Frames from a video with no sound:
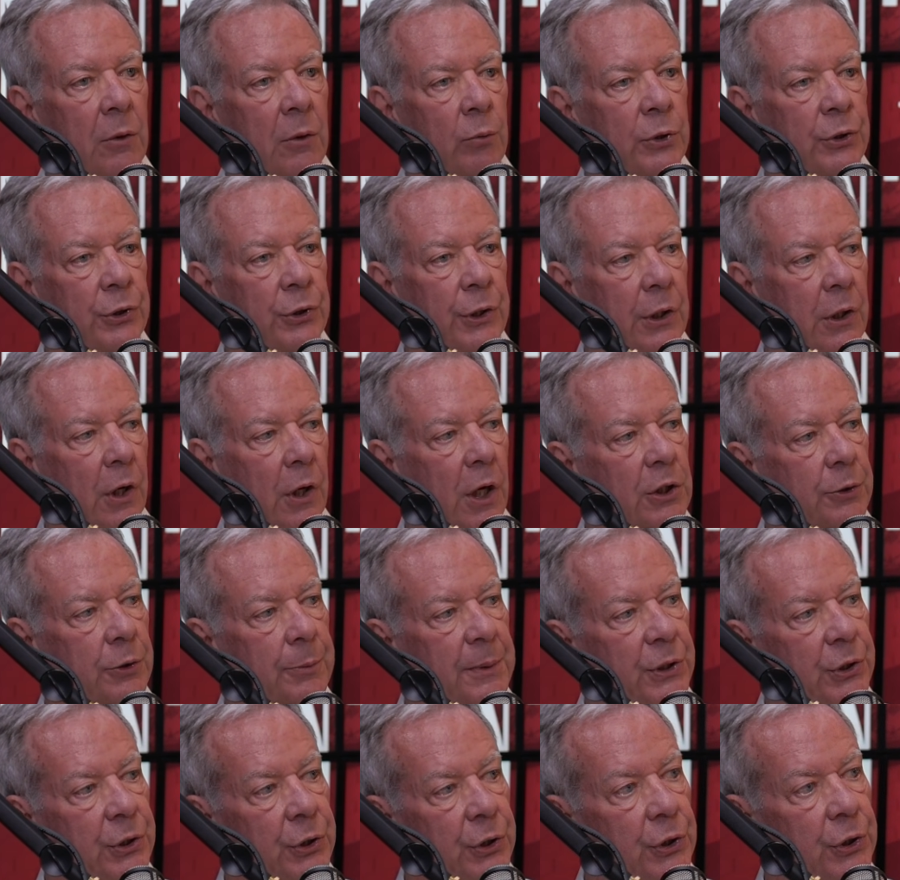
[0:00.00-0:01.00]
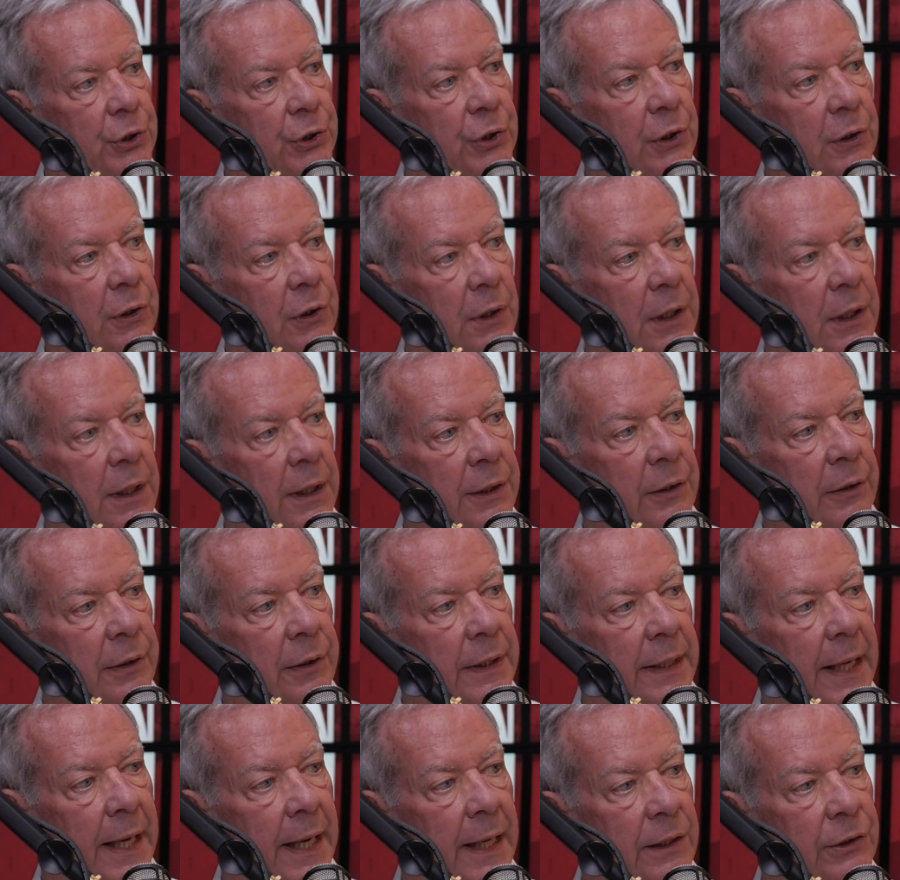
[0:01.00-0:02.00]
When she calls me, she's still under
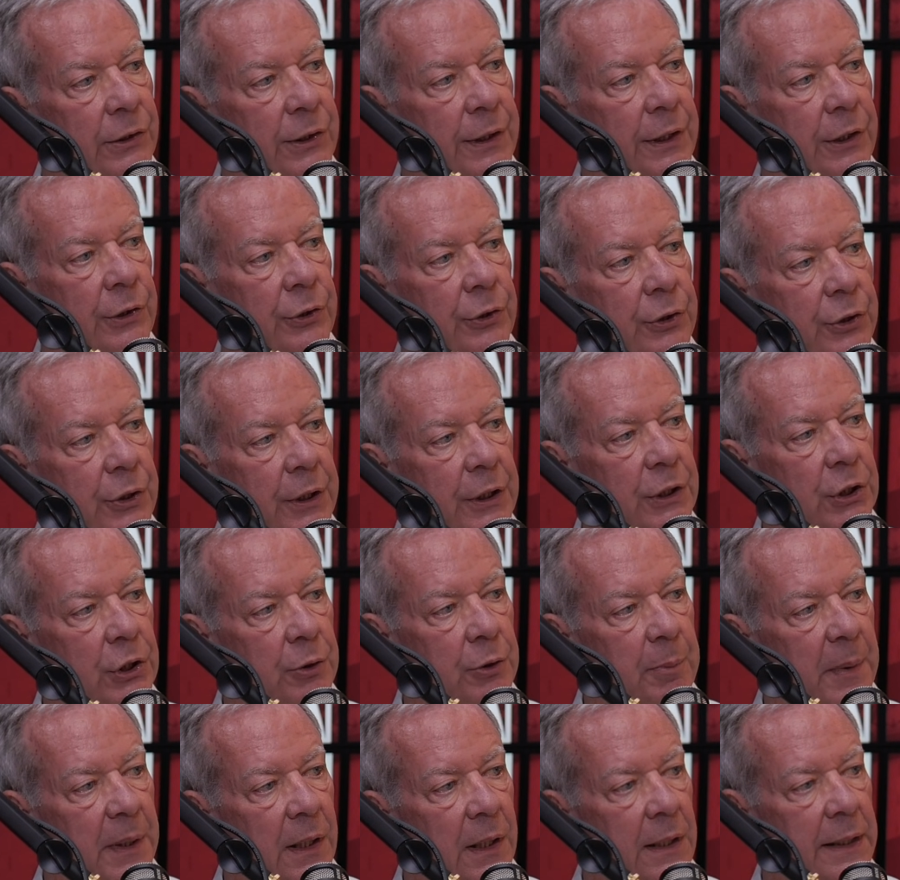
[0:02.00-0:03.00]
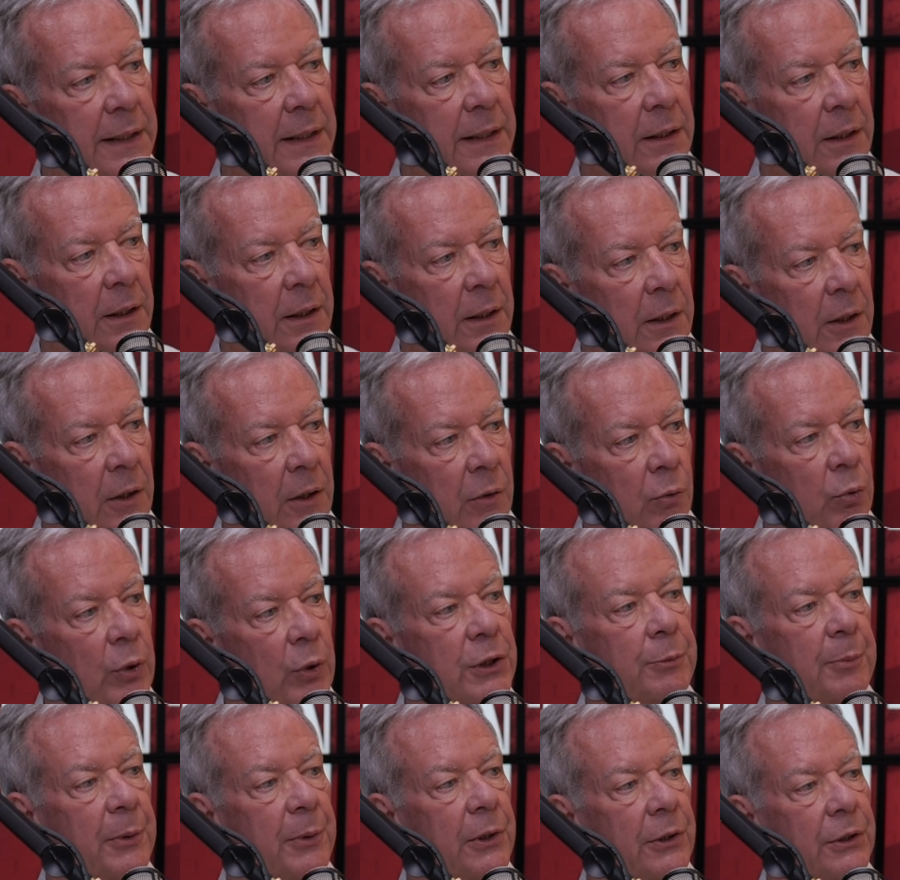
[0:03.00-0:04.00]
the anesthesia. She could just barely
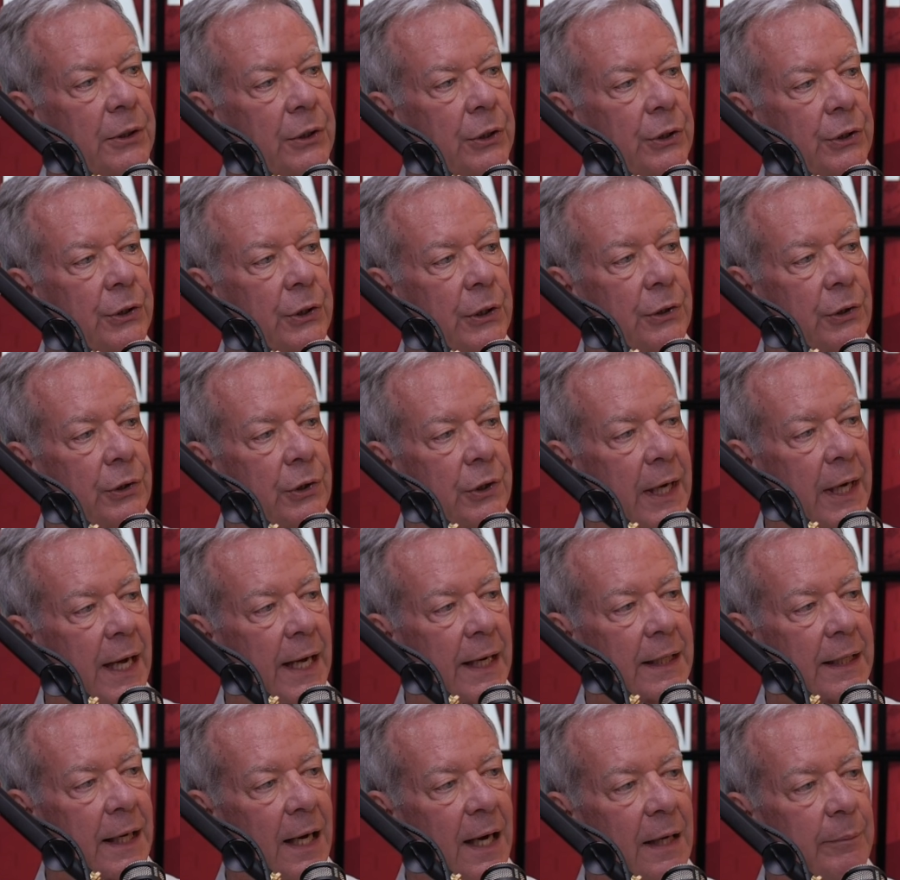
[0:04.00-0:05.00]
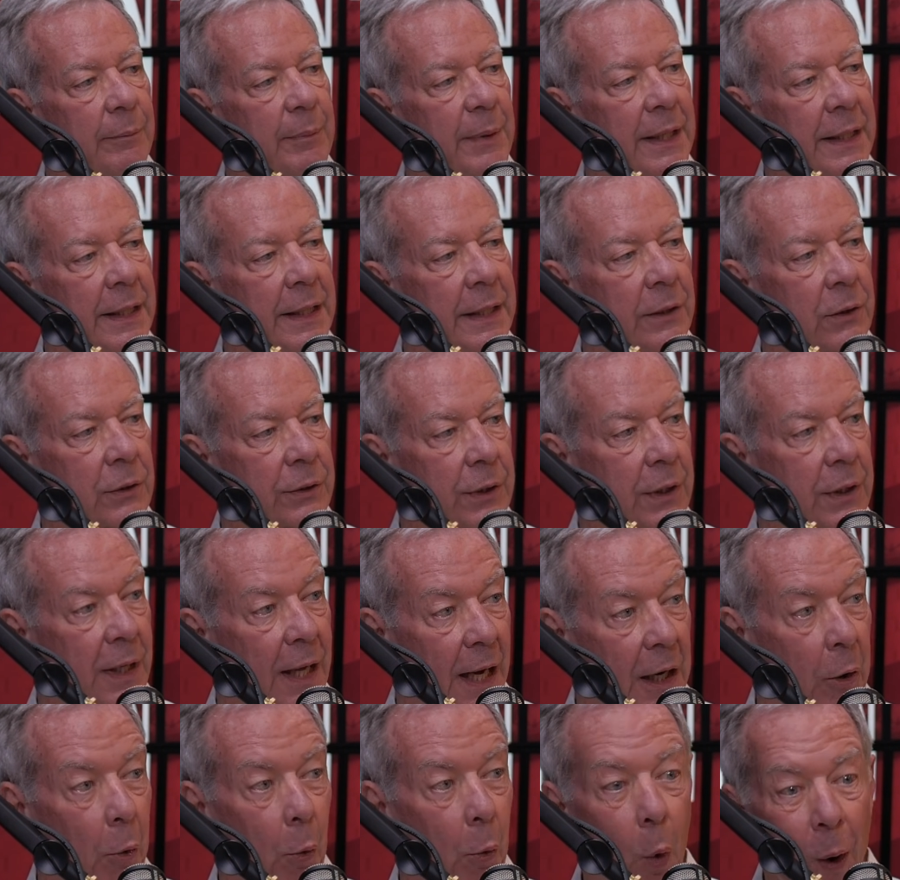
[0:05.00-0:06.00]
whisper. And she said, Jack, I've been healed.
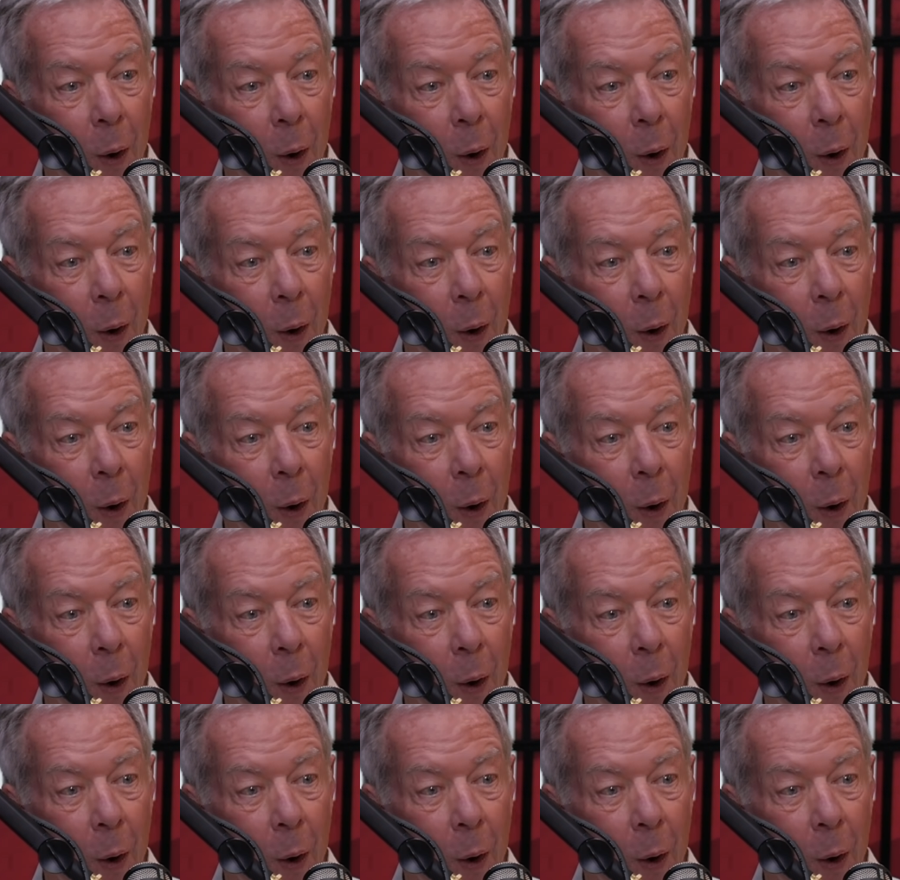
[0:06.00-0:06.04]
I go,